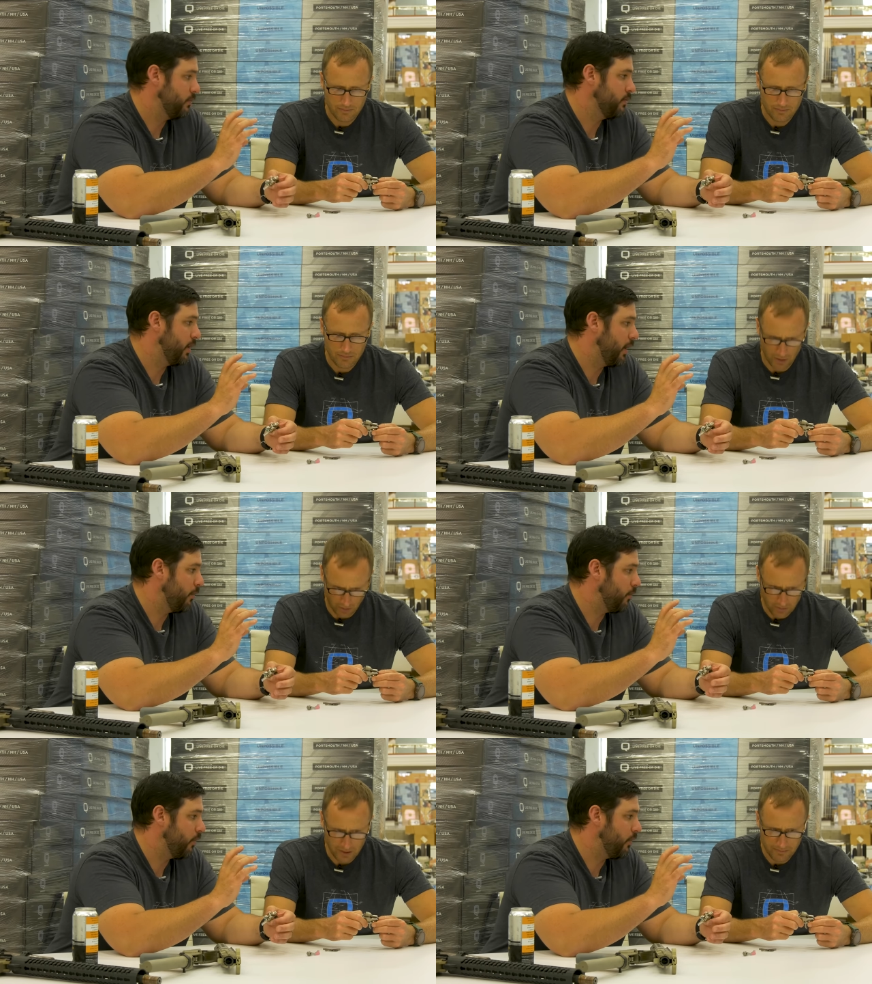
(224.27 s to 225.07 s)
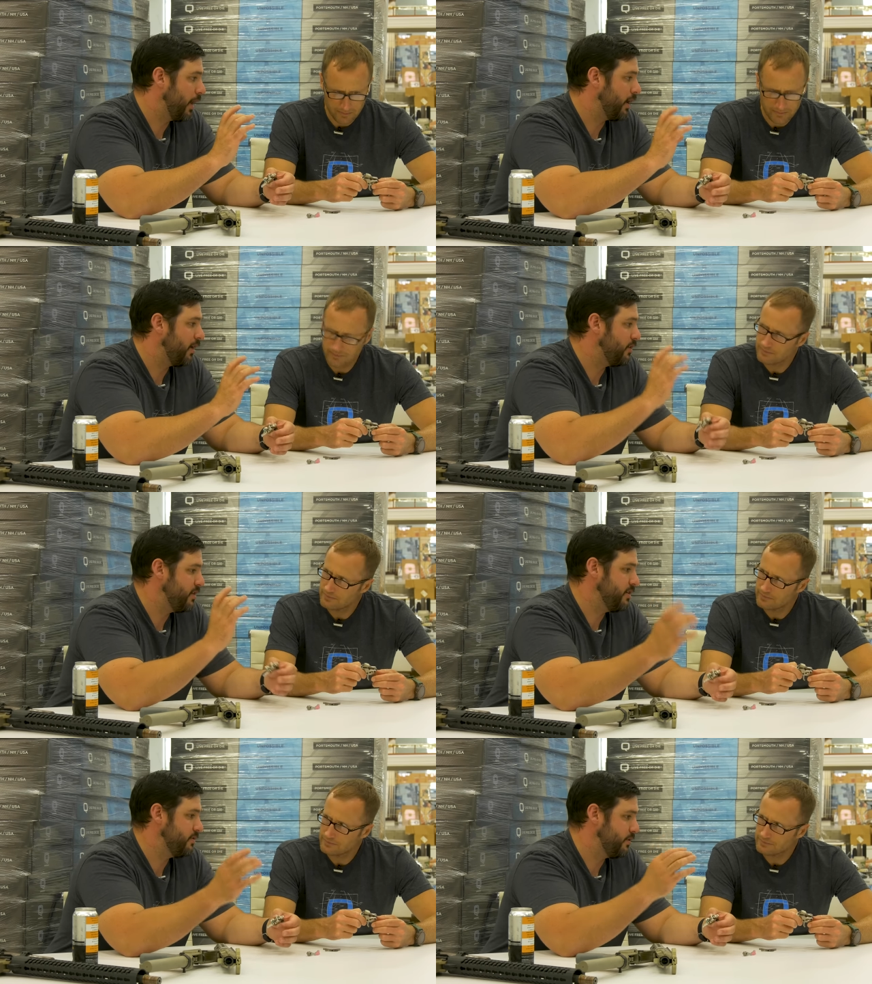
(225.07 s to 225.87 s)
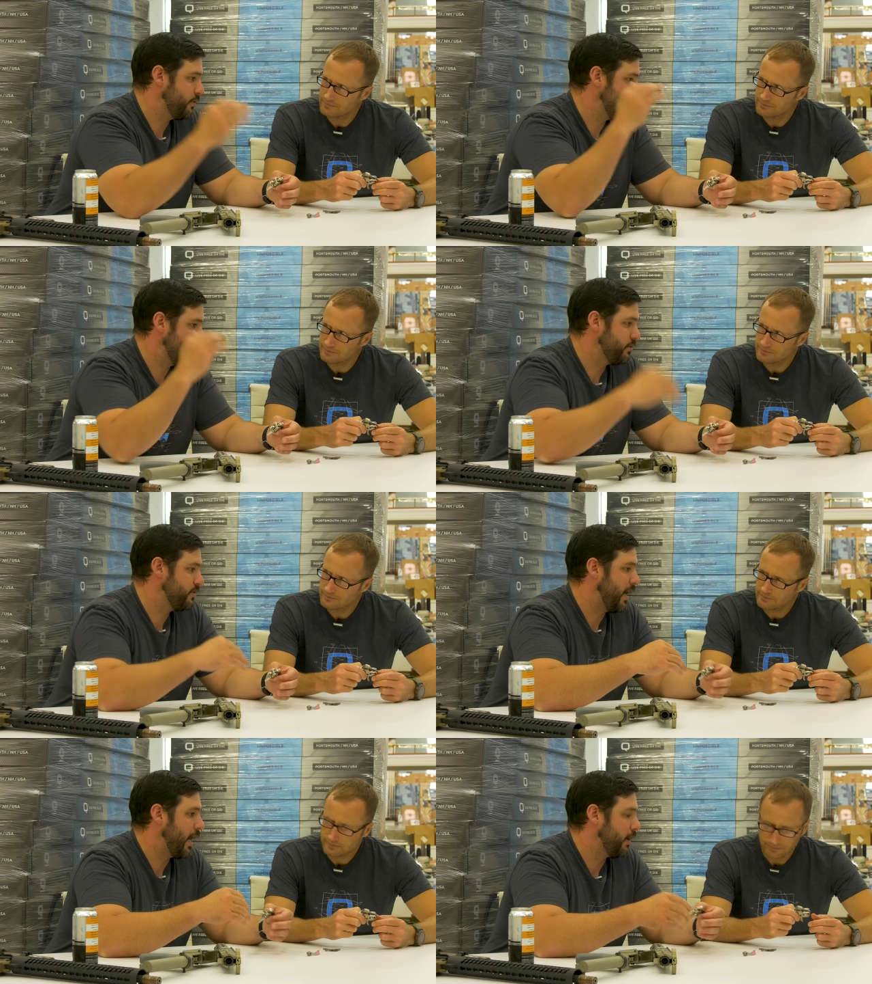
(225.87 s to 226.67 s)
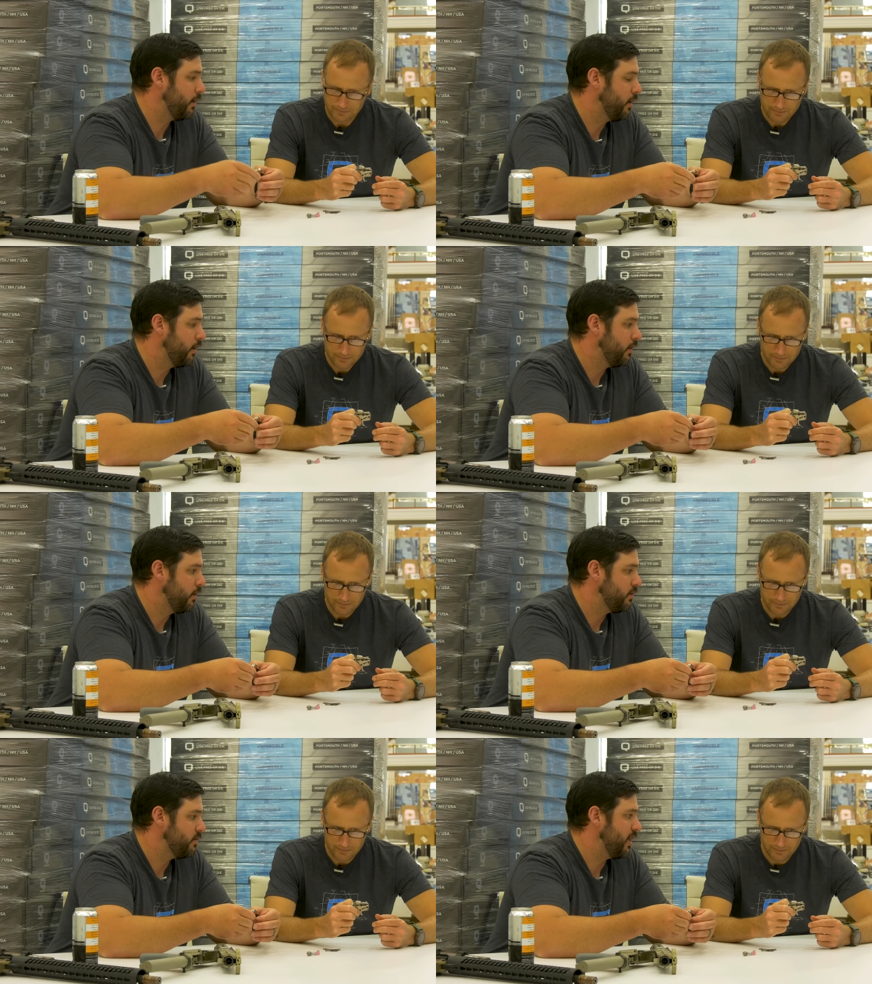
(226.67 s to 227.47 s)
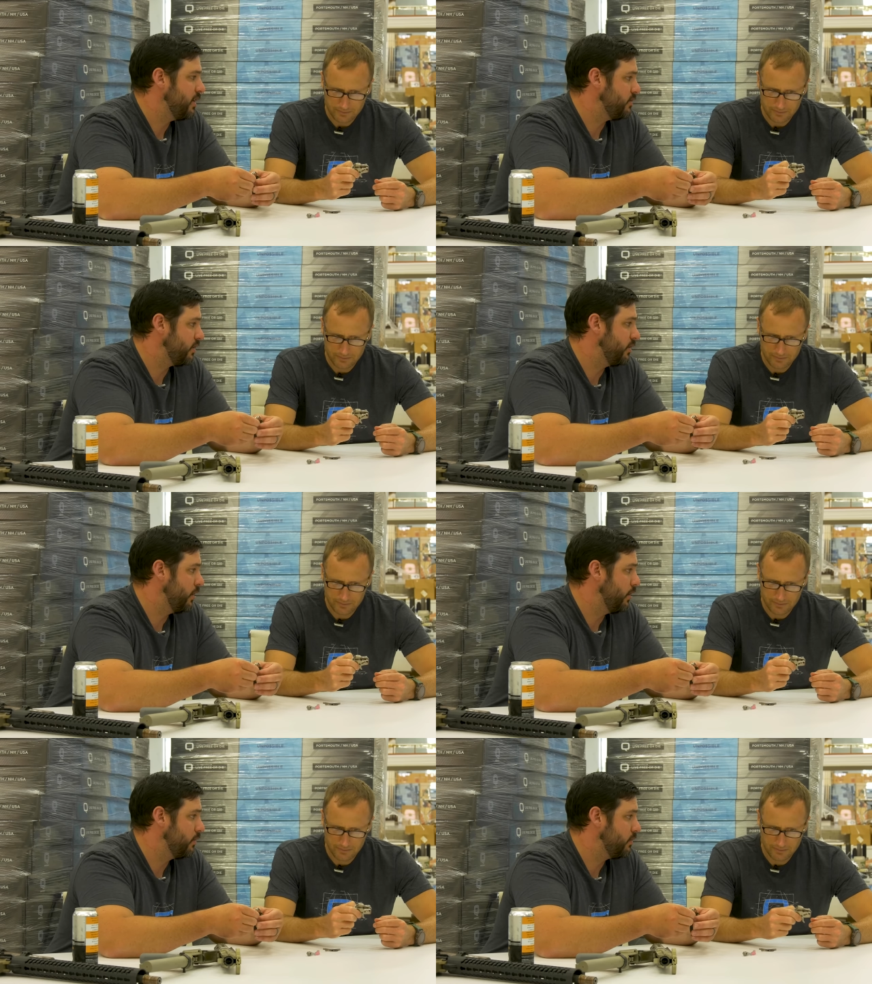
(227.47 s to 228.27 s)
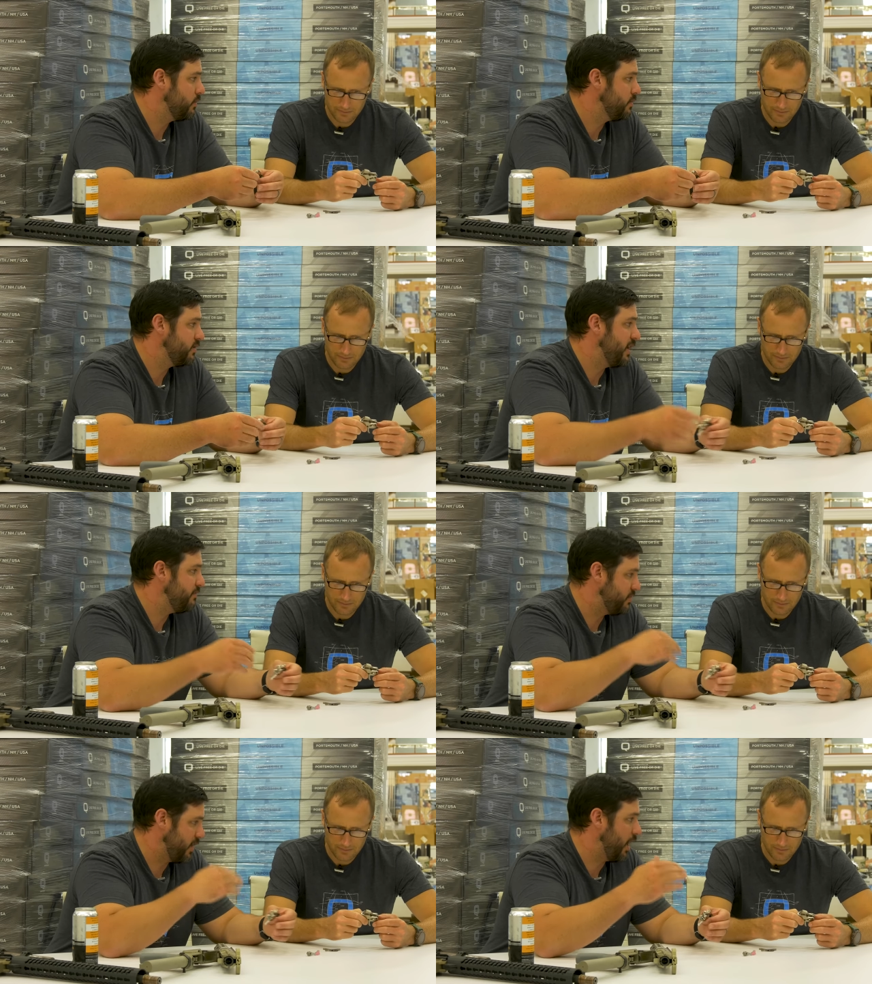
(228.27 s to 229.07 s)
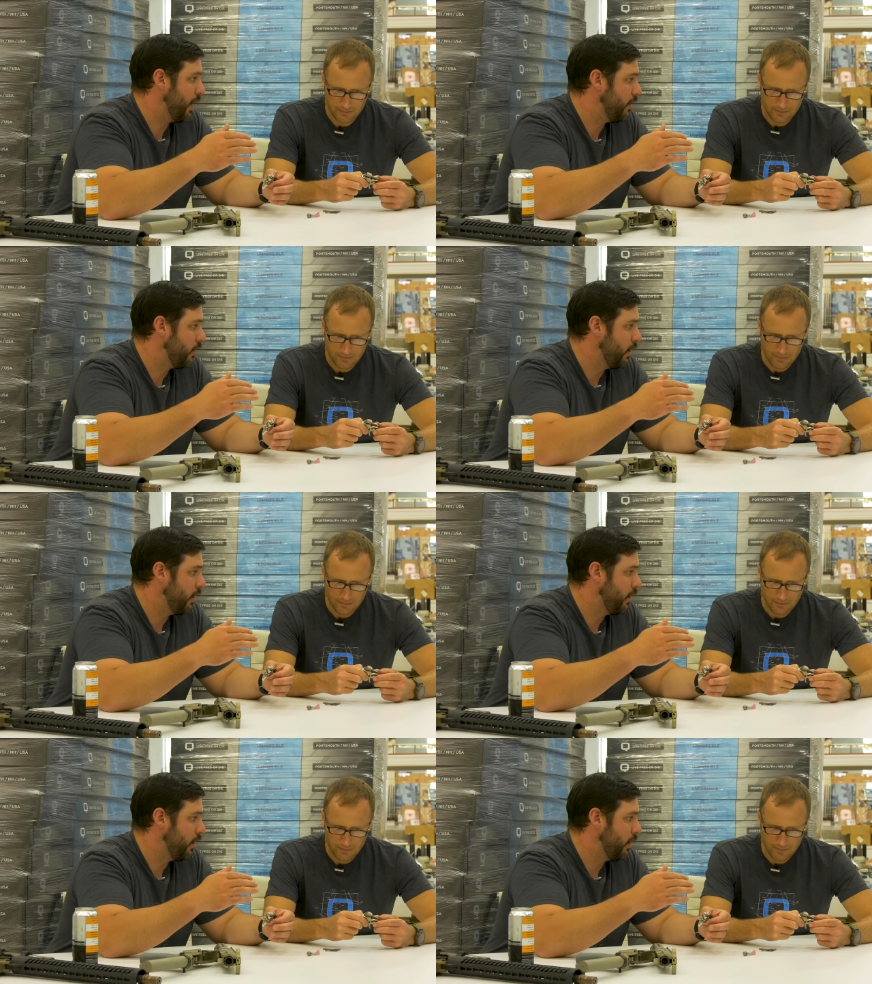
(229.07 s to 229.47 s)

Speaker 1: And that, okay. that guarantees that the trigger stack stays on the safe side.